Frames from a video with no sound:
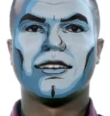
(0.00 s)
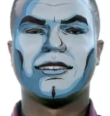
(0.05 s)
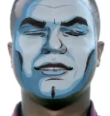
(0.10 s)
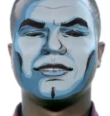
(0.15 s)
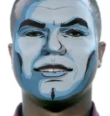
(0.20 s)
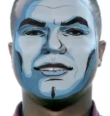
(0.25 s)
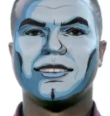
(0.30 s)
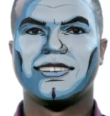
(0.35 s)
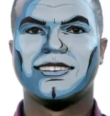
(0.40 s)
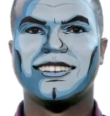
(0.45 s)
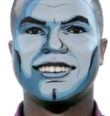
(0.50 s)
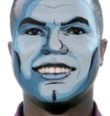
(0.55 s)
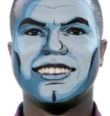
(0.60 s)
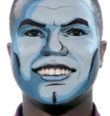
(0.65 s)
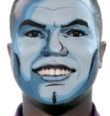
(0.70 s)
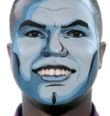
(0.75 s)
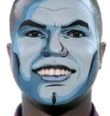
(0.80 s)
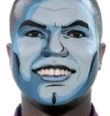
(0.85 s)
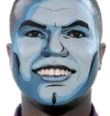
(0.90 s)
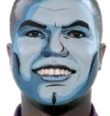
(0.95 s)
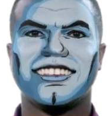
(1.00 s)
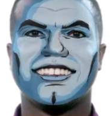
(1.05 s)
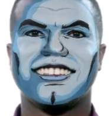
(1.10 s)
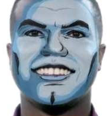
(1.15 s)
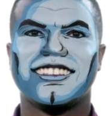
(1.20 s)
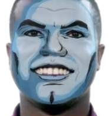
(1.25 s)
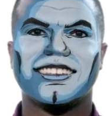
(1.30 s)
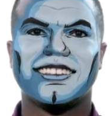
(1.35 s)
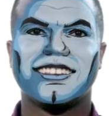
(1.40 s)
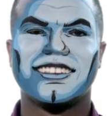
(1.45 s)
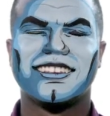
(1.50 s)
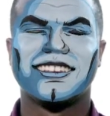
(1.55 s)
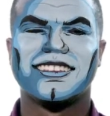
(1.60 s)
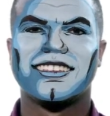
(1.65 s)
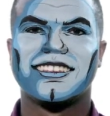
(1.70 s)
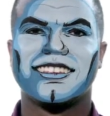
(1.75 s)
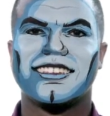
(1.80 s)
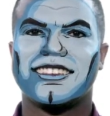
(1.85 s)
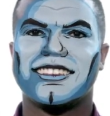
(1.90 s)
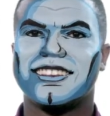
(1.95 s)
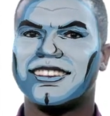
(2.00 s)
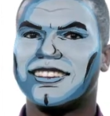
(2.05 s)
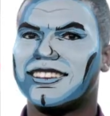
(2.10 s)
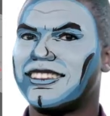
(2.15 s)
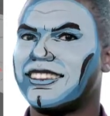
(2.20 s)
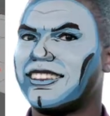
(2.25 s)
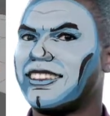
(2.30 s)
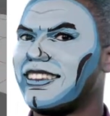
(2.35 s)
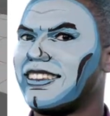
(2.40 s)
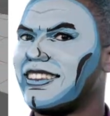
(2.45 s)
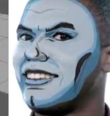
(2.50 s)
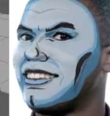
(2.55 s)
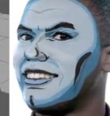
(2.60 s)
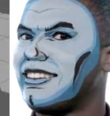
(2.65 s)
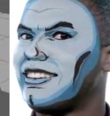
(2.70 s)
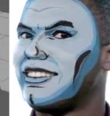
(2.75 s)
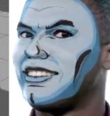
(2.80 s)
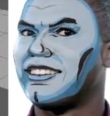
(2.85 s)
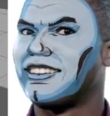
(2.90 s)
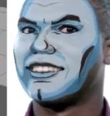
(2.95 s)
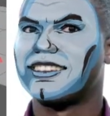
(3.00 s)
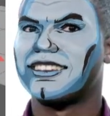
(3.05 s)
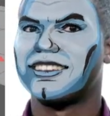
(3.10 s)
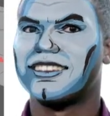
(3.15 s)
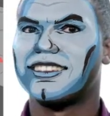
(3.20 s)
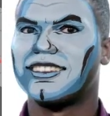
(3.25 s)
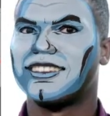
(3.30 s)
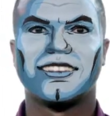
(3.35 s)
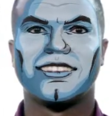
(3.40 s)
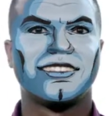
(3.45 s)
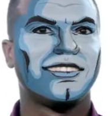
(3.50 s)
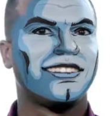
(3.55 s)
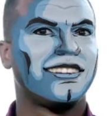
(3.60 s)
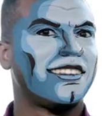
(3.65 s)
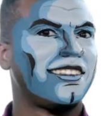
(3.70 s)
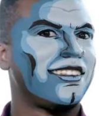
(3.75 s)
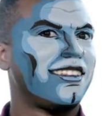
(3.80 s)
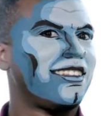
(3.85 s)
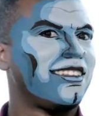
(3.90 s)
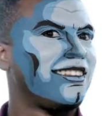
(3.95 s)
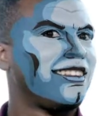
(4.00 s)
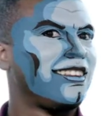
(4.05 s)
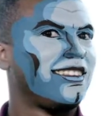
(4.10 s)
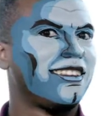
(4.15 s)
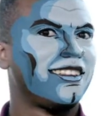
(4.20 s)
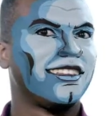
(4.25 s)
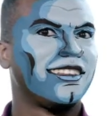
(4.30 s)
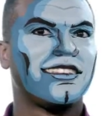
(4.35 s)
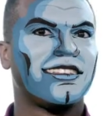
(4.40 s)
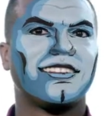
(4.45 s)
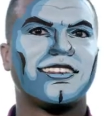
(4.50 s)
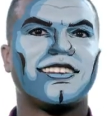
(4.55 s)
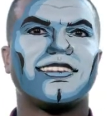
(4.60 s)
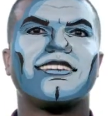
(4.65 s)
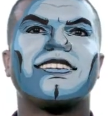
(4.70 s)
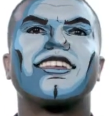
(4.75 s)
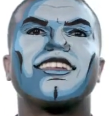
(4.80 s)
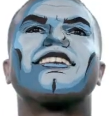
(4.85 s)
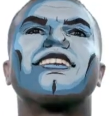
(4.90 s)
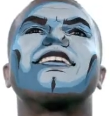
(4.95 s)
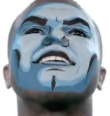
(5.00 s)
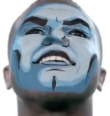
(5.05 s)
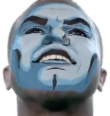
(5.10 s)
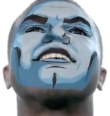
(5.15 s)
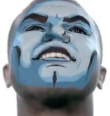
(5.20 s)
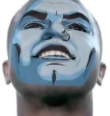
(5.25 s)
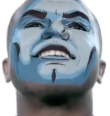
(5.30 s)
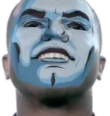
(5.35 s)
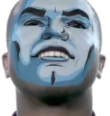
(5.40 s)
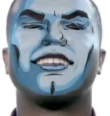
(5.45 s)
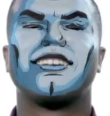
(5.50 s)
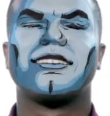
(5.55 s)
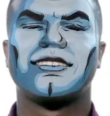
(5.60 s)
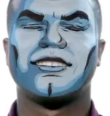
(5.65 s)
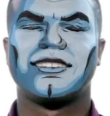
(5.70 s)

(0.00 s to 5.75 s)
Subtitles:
Let's get it. How about the city passengers? Flat. Boom. All right.